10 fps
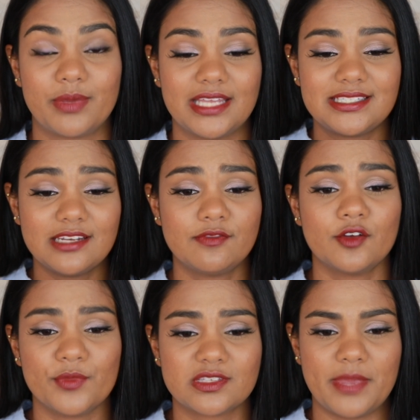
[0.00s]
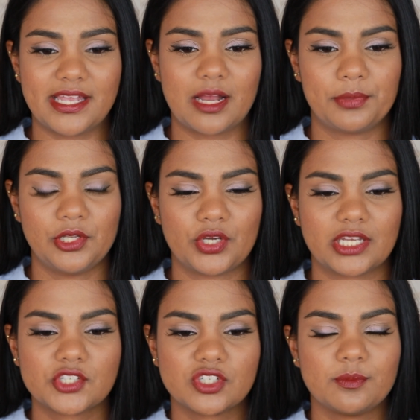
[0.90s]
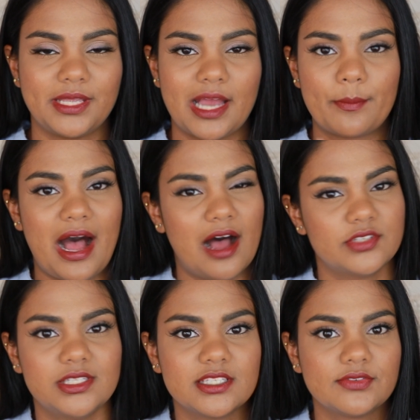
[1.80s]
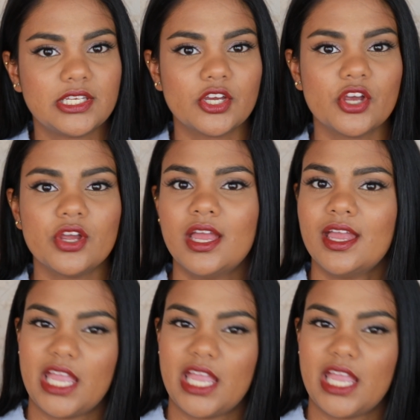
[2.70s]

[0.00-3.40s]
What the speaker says: But I did film this makeup look. It should be up after this video